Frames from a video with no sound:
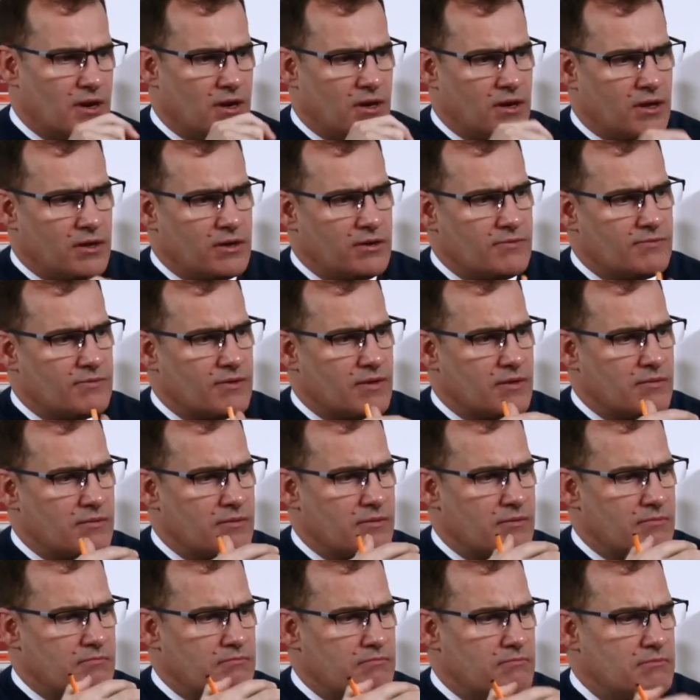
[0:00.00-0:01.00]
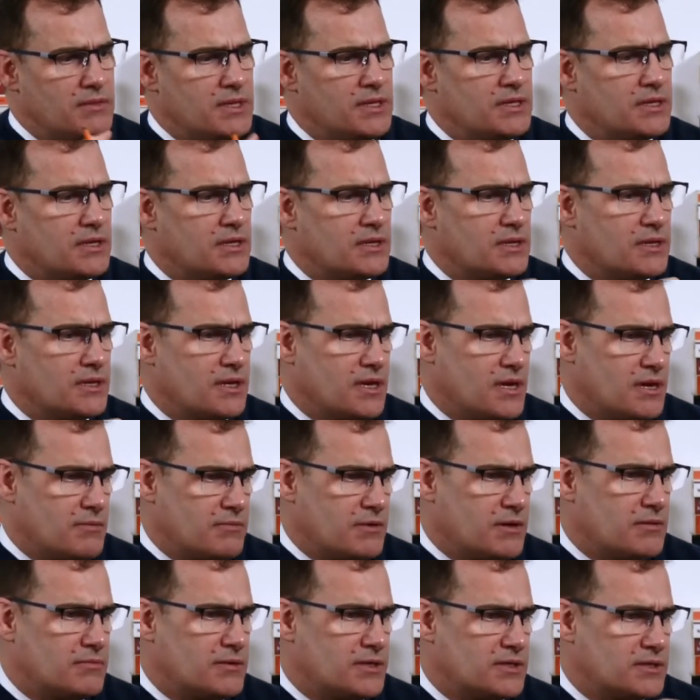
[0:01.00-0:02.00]
a lot of
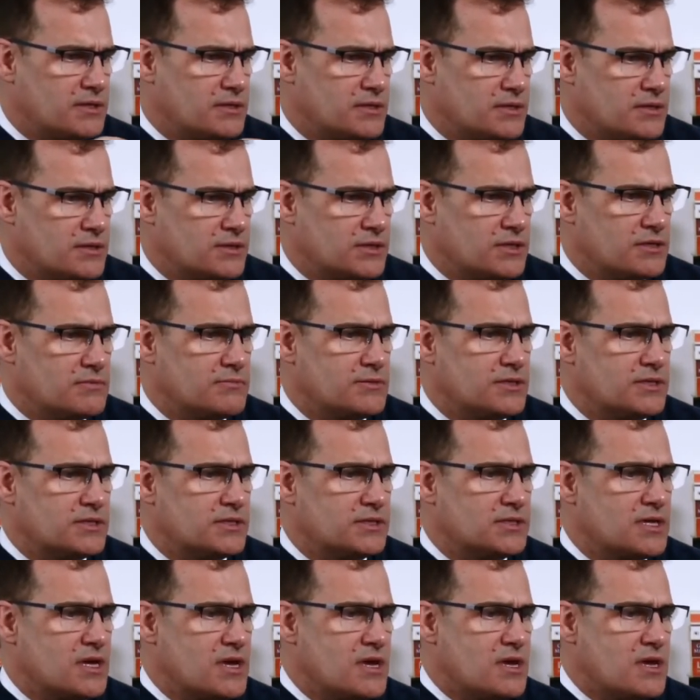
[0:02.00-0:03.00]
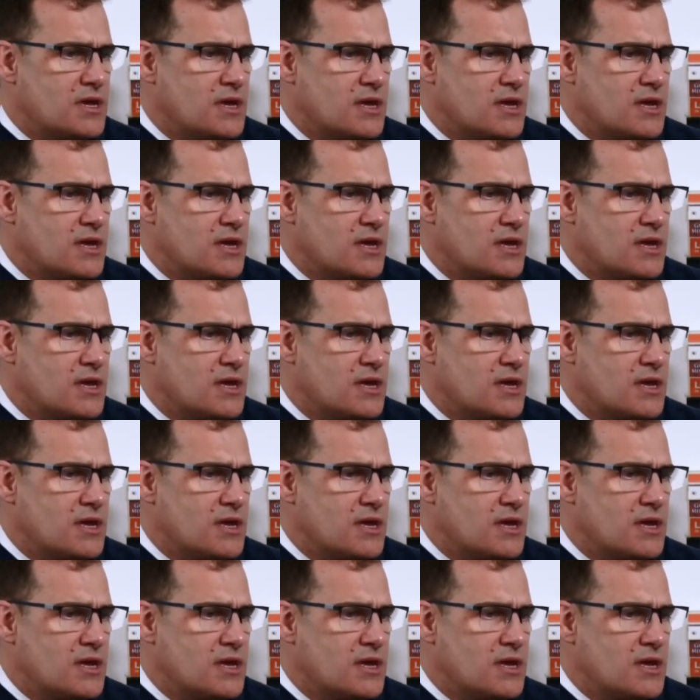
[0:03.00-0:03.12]
mid-cap companies and large companies,